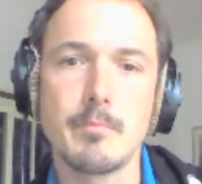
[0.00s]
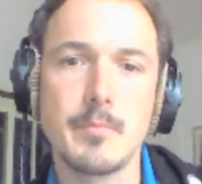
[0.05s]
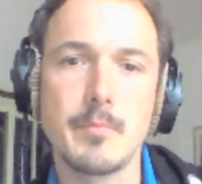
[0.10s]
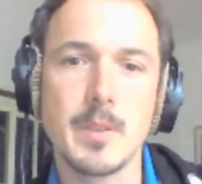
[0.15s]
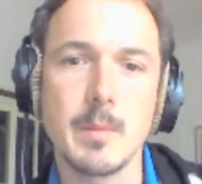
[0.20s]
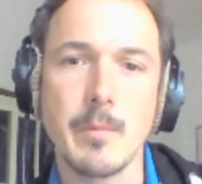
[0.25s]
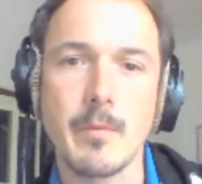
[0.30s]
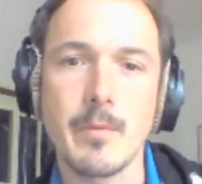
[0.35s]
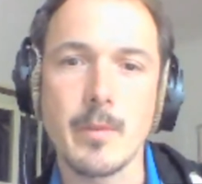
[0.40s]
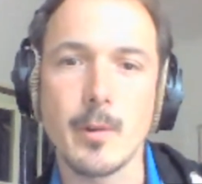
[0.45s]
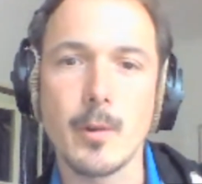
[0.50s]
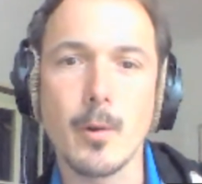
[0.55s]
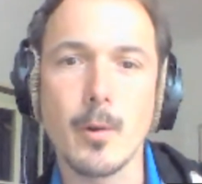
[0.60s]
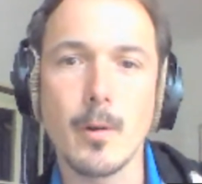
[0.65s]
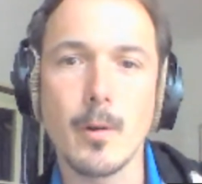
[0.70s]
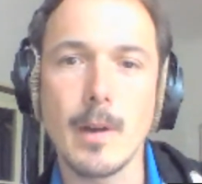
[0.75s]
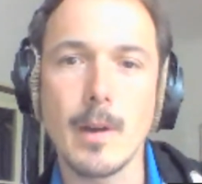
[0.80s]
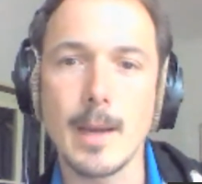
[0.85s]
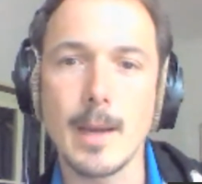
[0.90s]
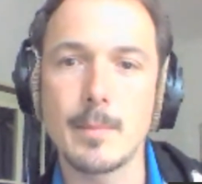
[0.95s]
some of the
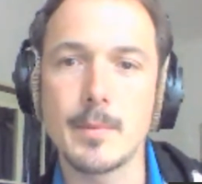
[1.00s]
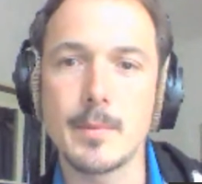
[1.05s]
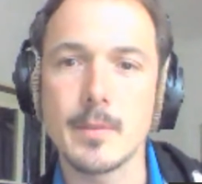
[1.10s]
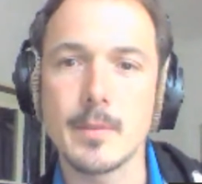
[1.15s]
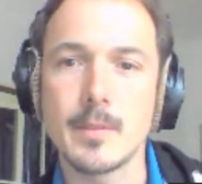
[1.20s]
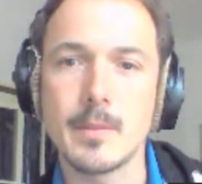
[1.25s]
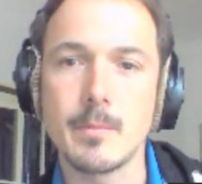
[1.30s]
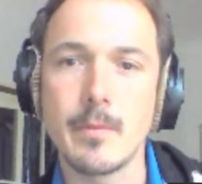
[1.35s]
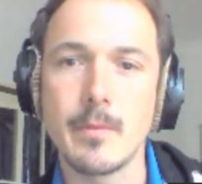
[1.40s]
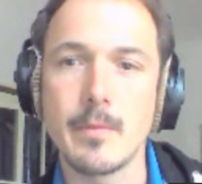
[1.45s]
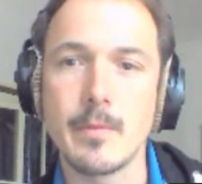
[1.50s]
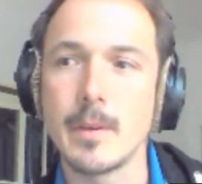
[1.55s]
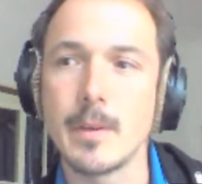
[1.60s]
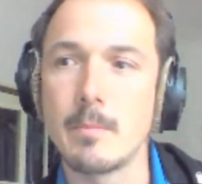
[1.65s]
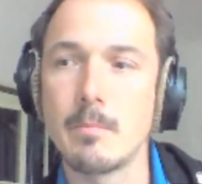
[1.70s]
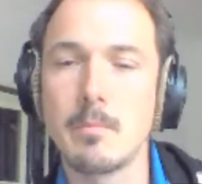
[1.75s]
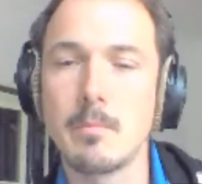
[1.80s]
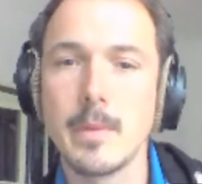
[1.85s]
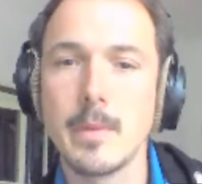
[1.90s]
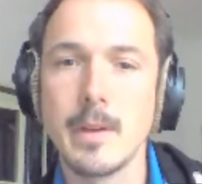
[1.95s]
core apps or some of
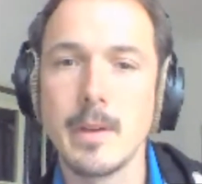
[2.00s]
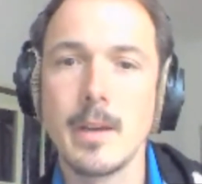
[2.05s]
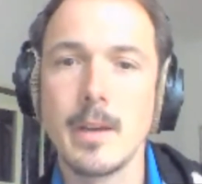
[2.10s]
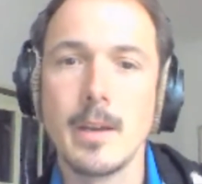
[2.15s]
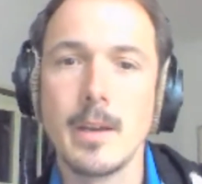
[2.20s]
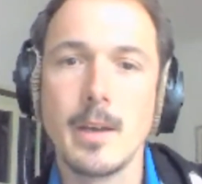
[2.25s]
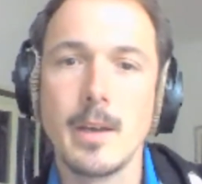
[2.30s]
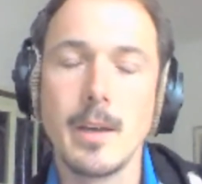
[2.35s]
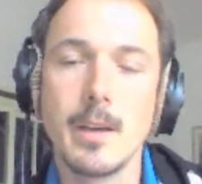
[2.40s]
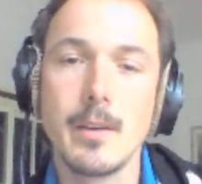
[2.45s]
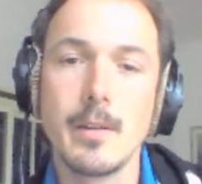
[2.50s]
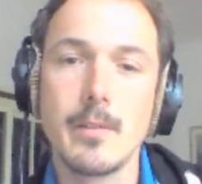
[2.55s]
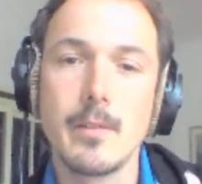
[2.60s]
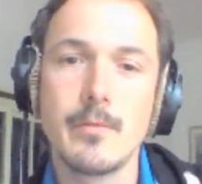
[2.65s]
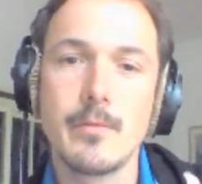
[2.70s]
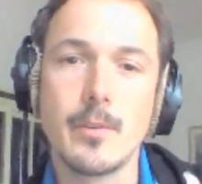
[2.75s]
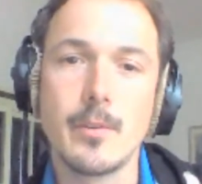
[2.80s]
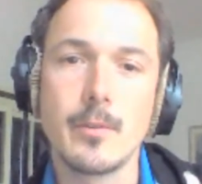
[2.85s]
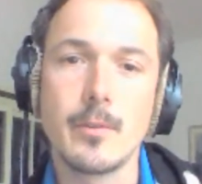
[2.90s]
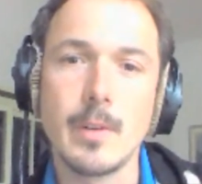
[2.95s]
the
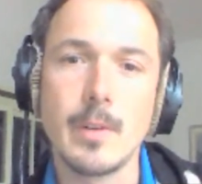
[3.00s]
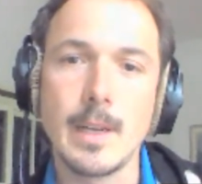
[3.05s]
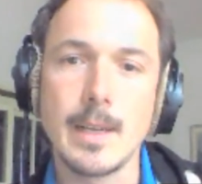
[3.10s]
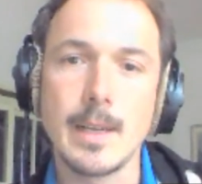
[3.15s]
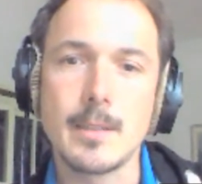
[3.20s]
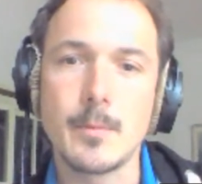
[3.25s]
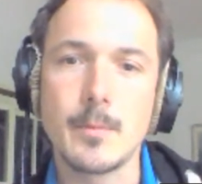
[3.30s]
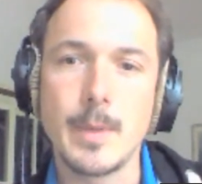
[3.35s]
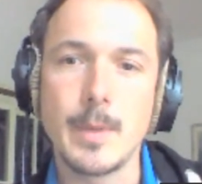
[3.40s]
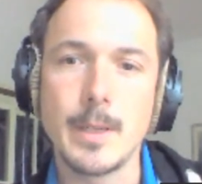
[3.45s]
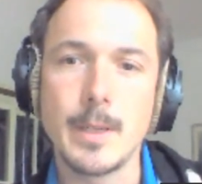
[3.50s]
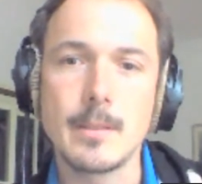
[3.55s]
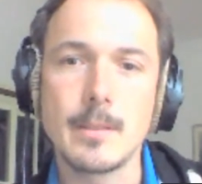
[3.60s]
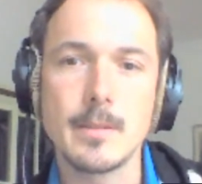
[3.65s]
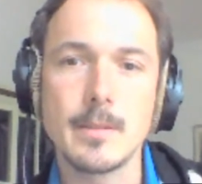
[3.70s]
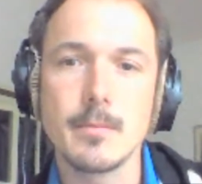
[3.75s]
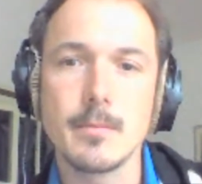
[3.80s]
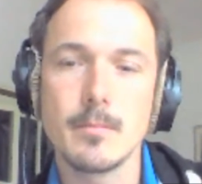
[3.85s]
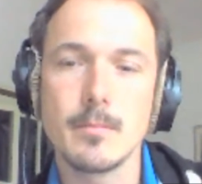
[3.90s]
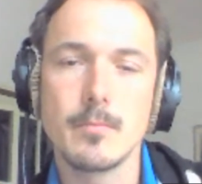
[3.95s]
phone-related
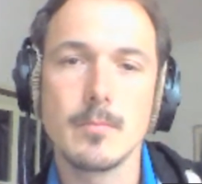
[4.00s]
bits,